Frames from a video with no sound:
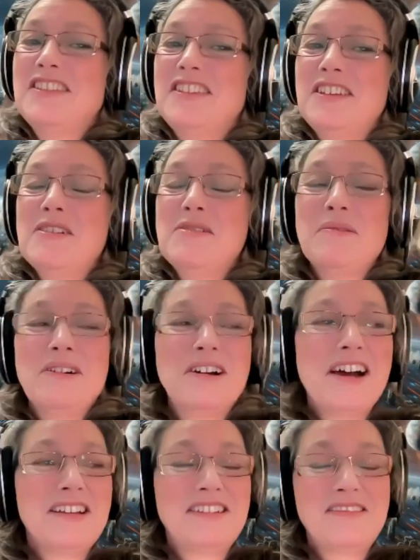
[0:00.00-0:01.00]
Do you know what?
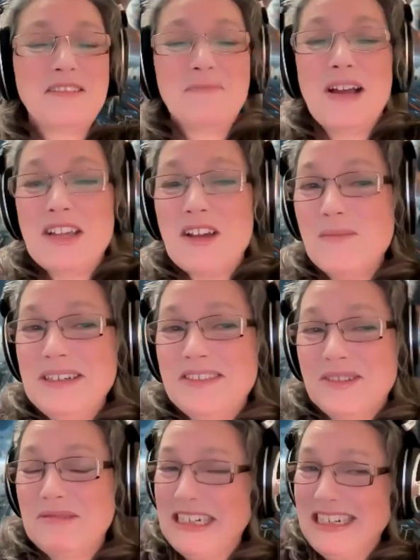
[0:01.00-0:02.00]
I my
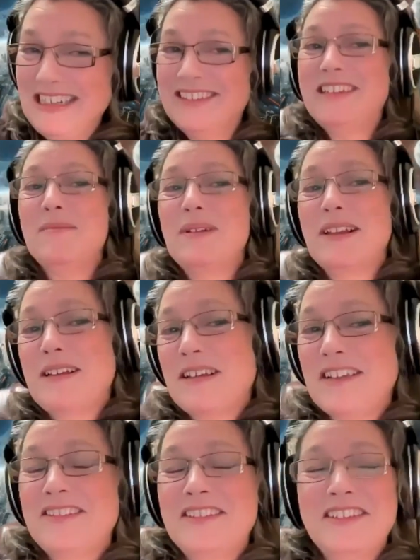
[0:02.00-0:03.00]
comments are really similar
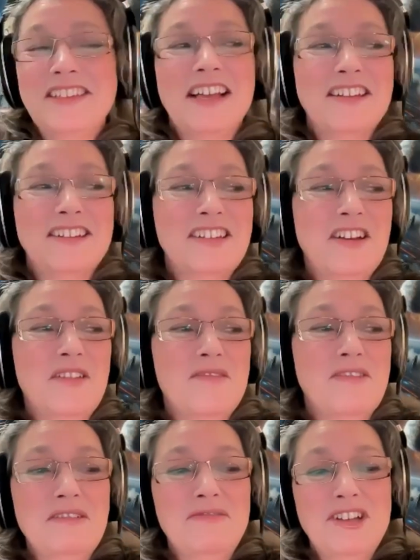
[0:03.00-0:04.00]
because uh, you know the
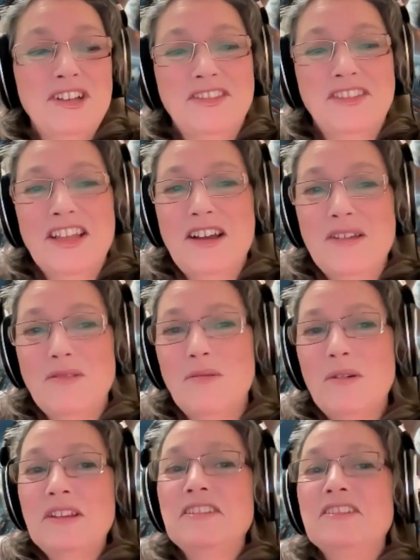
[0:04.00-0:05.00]
very first thing I thought,
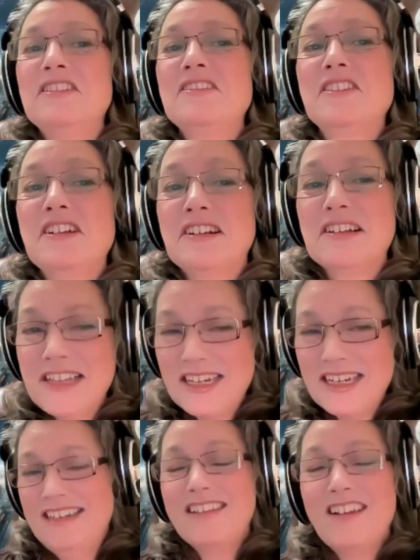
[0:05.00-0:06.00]
well, this is
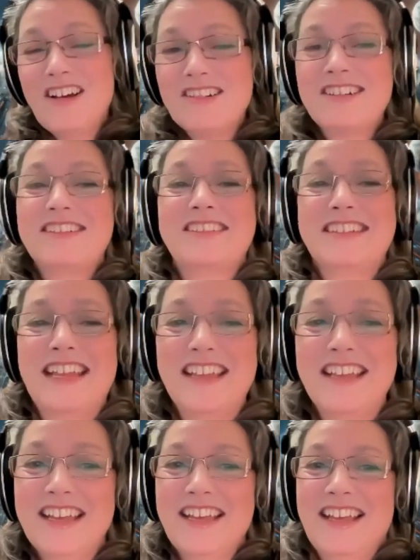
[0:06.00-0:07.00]
clearly targeting
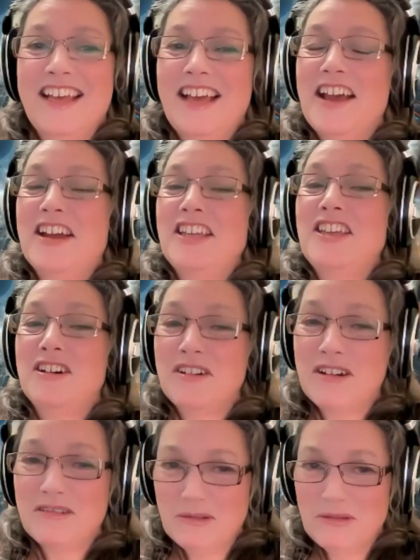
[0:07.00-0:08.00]
a
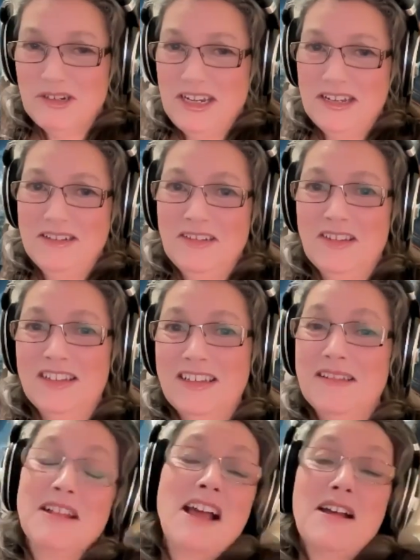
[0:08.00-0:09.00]
younger audience,
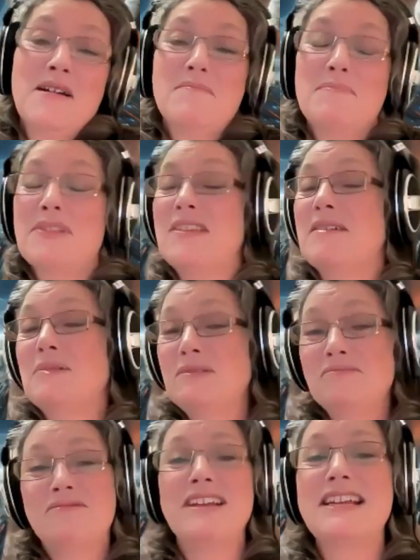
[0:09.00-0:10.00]
um, but there were
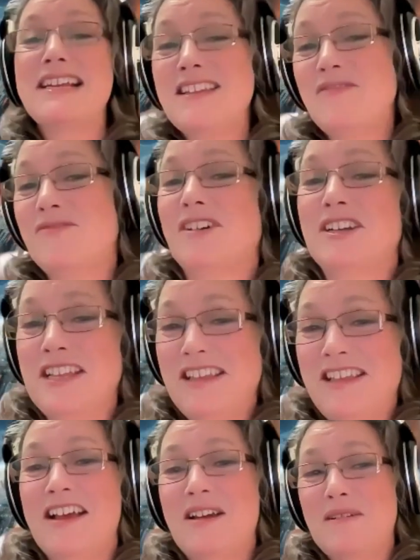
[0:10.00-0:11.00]
really
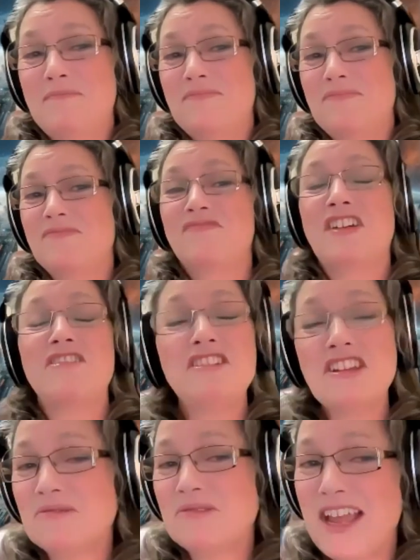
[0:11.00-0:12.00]
funny, um, very
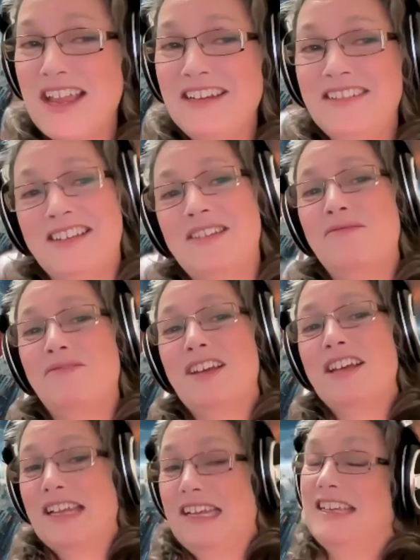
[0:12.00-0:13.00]
creative
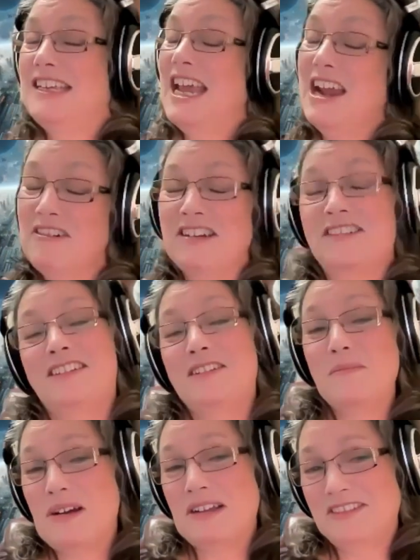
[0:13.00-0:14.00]
character
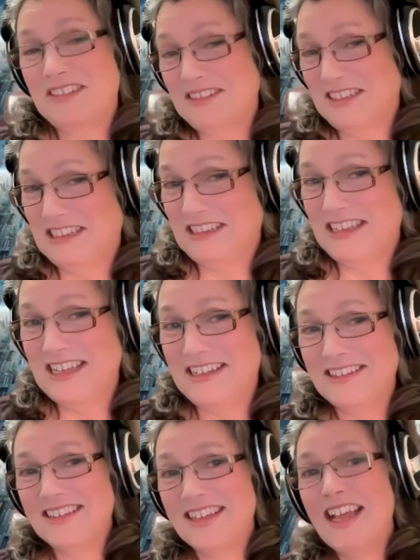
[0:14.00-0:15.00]
demises in
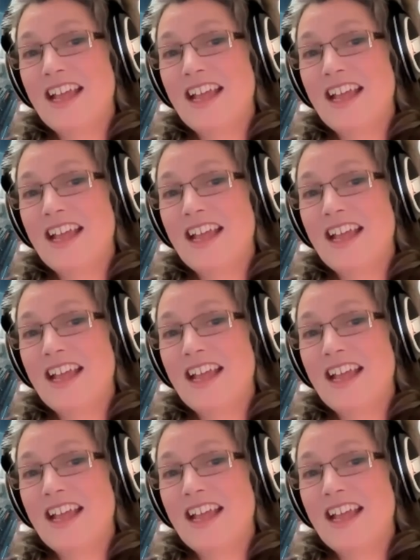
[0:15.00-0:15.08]
this,